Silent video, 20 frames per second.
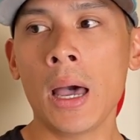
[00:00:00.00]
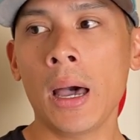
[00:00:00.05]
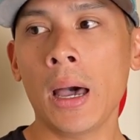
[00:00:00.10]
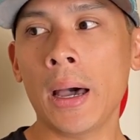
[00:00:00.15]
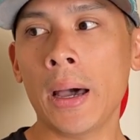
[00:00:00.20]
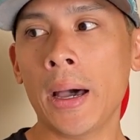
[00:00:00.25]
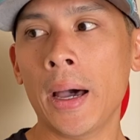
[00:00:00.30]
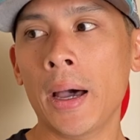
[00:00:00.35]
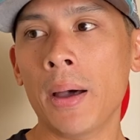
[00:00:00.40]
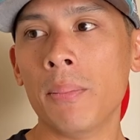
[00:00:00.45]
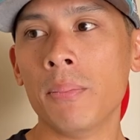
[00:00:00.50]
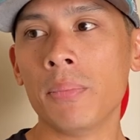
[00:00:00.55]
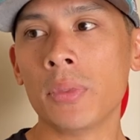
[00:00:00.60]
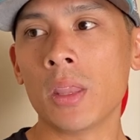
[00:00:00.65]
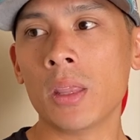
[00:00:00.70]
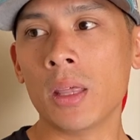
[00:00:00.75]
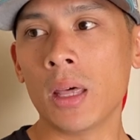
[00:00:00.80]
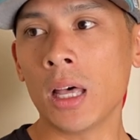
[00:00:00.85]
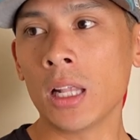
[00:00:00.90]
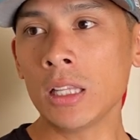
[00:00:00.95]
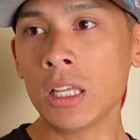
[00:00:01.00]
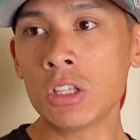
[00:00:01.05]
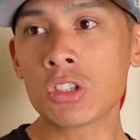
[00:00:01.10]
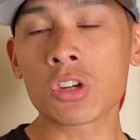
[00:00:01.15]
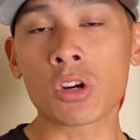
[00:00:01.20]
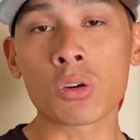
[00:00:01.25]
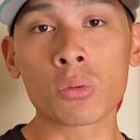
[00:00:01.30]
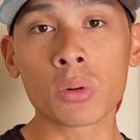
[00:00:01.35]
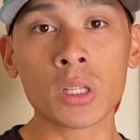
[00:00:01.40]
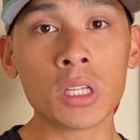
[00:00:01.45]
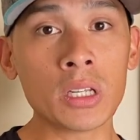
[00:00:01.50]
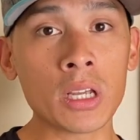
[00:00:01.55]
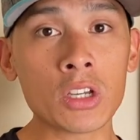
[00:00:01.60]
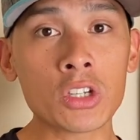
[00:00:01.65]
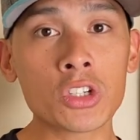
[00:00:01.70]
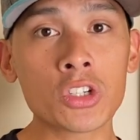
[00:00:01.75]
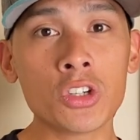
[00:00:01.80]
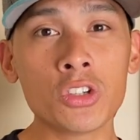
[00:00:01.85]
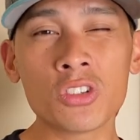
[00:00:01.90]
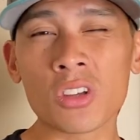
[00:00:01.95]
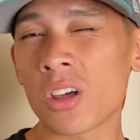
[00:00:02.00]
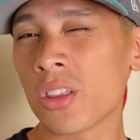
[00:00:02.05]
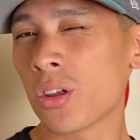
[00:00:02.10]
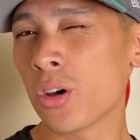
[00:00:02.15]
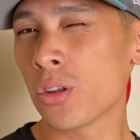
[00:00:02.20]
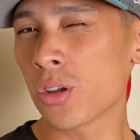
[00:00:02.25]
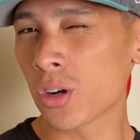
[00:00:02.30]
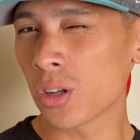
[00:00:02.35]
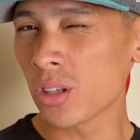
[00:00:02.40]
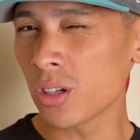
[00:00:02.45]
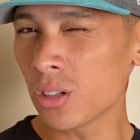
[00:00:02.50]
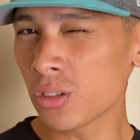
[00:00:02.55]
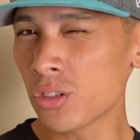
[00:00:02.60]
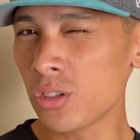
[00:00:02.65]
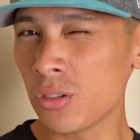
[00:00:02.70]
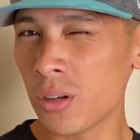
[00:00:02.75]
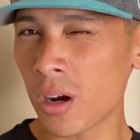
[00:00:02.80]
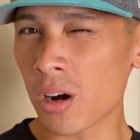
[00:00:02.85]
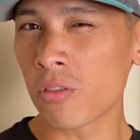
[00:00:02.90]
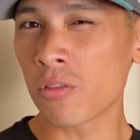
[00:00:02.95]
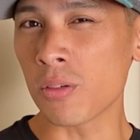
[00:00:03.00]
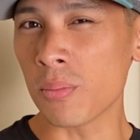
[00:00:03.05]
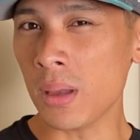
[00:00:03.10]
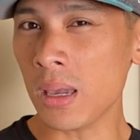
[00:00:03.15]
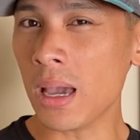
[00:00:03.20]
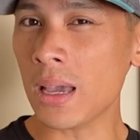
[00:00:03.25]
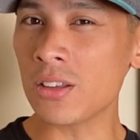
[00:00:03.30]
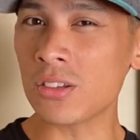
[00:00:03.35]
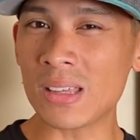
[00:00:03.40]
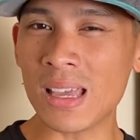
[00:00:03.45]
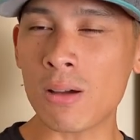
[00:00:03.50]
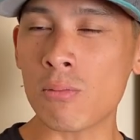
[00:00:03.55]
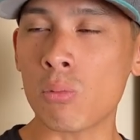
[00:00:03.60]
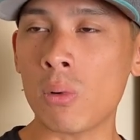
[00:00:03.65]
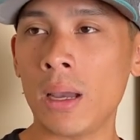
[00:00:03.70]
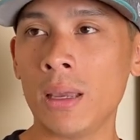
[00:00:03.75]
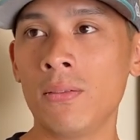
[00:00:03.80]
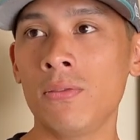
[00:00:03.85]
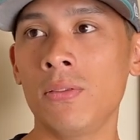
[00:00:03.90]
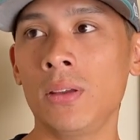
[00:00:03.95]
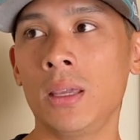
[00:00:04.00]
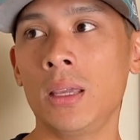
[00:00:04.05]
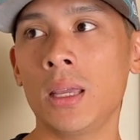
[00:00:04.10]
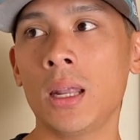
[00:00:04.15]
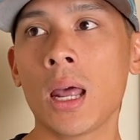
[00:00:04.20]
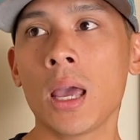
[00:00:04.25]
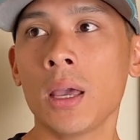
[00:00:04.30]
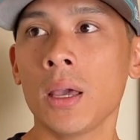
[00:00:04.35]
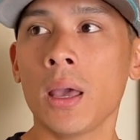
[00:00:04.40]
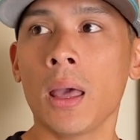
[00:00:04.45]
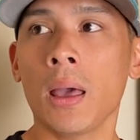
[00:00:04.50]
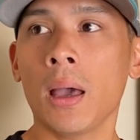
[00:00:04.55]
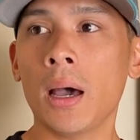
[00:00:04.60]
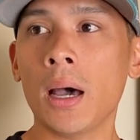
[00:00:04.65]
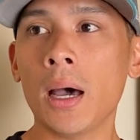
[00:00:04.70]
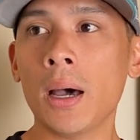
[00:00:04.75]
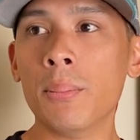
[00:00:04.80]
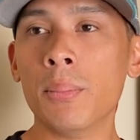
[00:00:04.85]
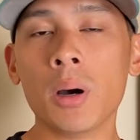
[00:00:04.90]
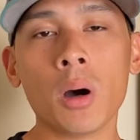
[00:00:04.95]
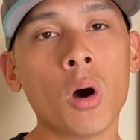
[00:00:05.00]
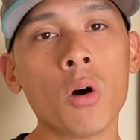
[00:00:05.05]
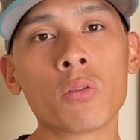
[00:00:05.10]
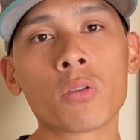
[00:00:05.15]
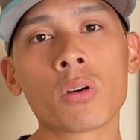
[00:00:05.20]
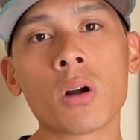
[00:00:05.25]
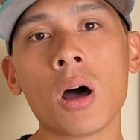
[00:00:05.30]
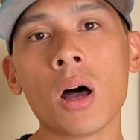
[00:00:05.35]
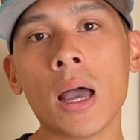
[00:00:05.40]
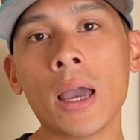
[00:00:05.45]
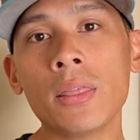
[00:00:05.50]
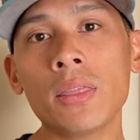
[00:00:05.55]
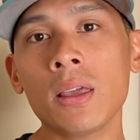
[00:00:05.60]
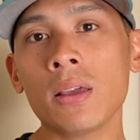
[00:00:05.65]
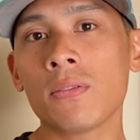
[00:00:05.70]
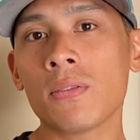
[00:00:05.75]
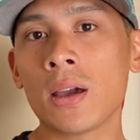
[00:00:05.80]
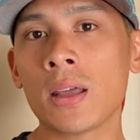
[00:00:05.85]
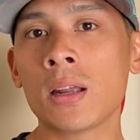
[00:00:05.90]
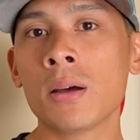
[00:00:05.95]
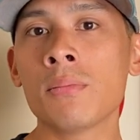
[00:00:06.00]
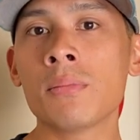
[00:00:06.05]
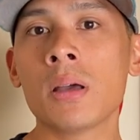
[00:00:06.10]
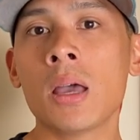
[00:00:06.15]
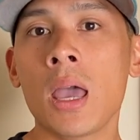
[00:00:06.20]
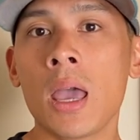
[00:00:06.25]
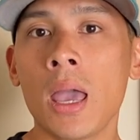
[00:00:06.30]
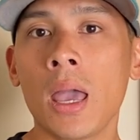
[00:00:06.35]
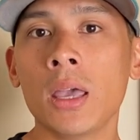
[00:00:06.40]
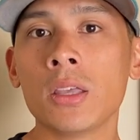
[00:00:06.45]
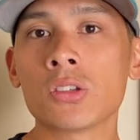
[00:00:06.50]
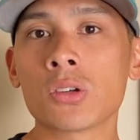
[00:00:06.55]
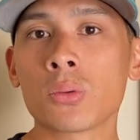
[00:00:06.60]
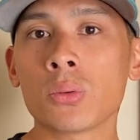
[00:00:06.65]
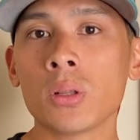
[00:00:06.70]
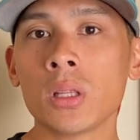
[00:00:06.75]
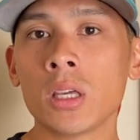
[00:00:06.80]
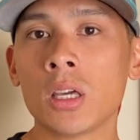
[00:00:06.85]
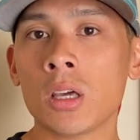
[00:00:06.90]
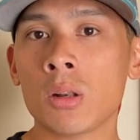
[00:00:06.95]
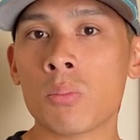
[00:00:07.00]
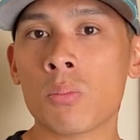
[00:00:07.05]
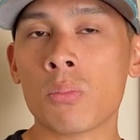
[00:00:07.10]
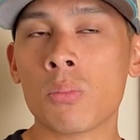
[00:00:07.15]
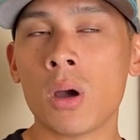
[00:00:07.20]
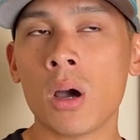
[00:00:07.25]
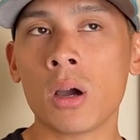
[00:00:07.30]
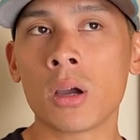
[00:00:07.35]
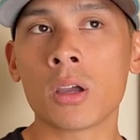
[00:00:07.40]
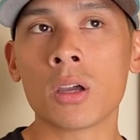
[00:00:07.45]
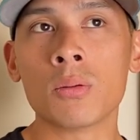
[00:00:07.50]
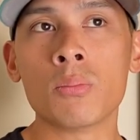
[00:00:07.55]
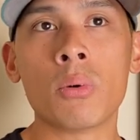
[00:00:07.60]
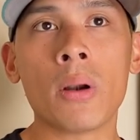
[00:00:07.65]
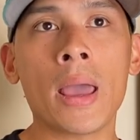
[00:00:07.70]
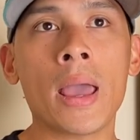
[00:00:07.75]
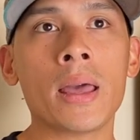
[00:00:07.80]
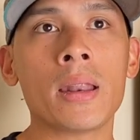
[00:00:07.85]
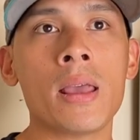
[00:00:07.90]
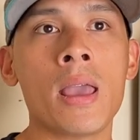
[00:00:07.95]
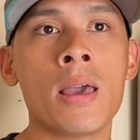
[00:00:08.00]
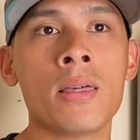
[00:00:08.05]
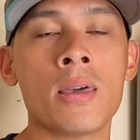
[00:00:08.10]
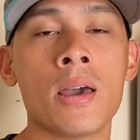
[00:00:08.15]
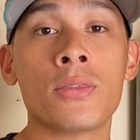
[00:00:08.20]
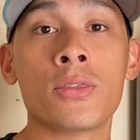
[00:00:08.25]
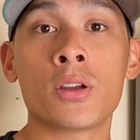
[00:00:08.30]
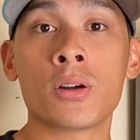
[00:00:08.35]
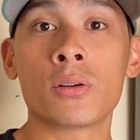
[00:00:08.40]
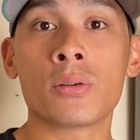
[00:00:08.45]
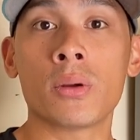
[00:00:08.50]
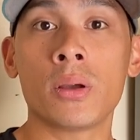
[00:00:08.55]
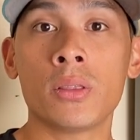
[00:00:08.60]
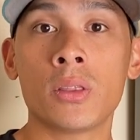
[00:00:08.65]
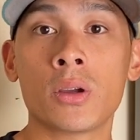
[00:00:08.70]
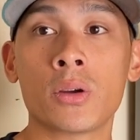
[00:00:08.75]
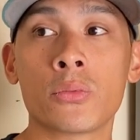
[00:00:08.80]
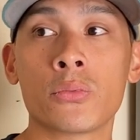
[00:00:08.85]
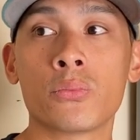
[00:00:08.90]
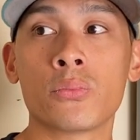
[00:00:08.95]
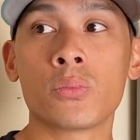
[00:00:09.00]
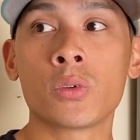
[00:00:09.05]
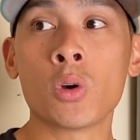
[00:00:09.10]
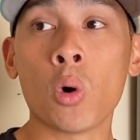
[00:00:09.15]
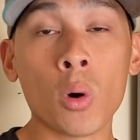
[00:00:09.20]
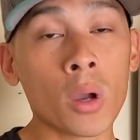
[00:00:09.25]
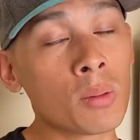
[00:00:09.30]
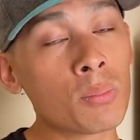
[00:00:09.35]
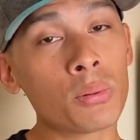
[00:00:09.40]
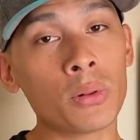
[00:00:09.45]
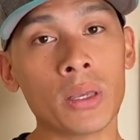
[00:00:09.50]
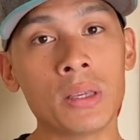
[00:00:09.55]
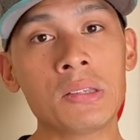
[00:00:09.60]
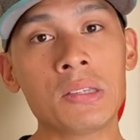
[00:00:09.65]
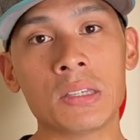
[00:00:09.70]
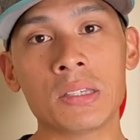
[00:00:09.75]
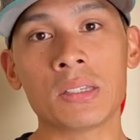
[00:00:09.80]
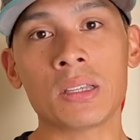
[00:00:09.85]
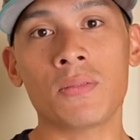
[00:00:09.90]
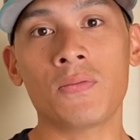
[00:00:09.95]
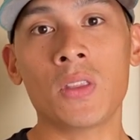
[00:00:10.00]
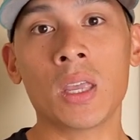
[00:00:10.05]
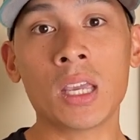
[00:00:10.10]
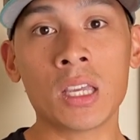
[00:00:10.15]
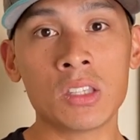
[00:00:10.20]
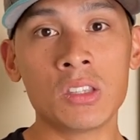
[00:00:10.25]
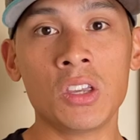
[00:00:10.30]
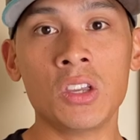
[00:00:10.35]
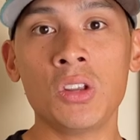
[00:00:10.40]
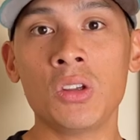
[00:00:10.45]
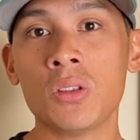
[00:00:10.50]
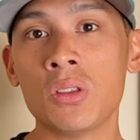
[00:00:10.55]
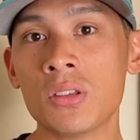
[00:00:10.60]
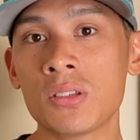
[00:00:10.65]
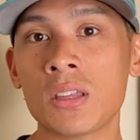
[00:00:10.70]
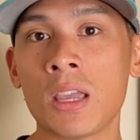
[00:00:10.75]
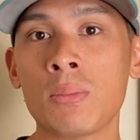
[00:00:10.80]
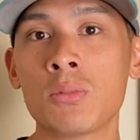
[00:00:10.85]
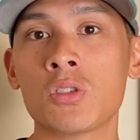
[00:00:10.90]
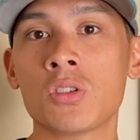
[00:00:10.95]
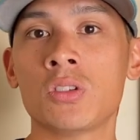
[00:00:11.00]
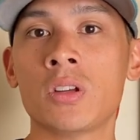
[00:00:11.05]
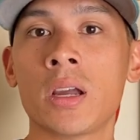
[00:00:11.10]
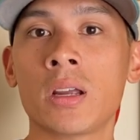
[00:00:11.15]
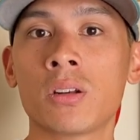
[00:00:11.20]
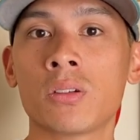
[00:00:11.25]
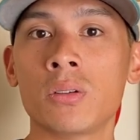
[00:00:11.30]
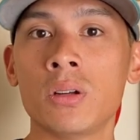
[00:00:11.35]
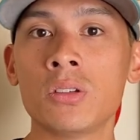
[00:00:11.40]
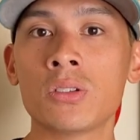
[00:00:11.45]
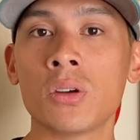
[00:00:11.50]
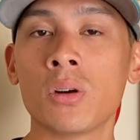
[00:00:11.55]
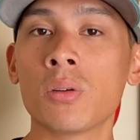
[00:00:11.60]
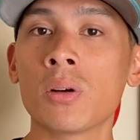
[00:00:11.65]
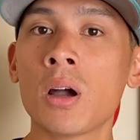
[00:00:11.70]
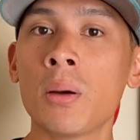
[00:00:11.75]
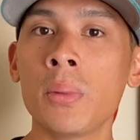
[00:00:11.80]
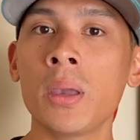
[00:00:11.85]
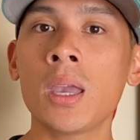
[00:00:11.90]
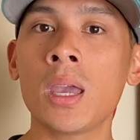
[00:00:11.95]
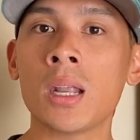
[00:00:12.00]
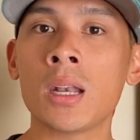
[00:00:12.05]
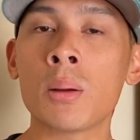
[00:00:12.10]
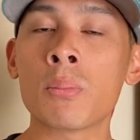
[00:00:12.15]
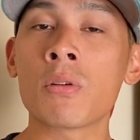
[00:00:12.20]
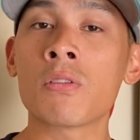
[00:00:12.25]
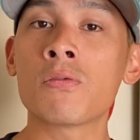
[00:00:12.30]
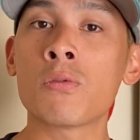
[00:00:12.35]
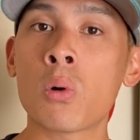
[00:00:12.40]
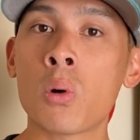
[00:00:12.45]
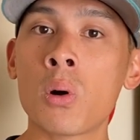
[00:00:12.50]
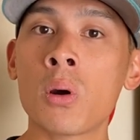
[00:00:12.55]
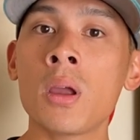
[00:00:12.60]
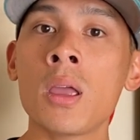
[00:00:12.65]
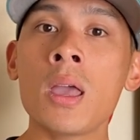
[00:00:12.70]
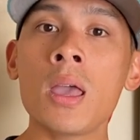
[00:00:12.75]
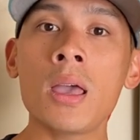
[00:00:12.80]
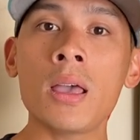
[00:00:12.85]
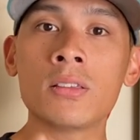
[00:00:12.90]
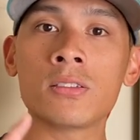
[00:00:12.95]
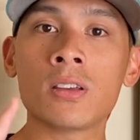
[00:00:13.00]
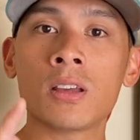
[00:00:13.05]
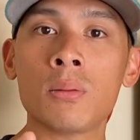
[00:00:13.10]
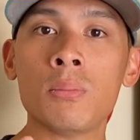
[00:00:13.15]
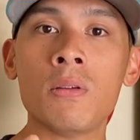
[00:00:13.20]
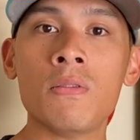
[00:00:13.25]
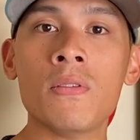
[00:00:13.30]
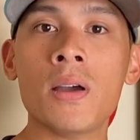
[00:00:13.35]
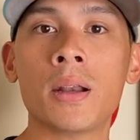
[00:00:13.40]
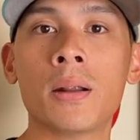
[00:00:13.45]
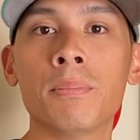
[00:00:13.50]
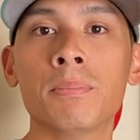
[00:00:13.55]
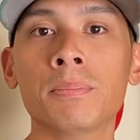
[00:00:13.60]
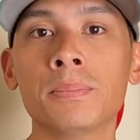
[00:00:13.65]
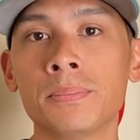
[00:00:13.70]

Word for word: Um, the elites are really nice shoes, although they're a little too narrow for me. I just have wide feet. Uh, but overall, I think Venum is a really good a good brand, and that they're they're going places if they continue the same trajectory. So coming in at number four is going to be Venum.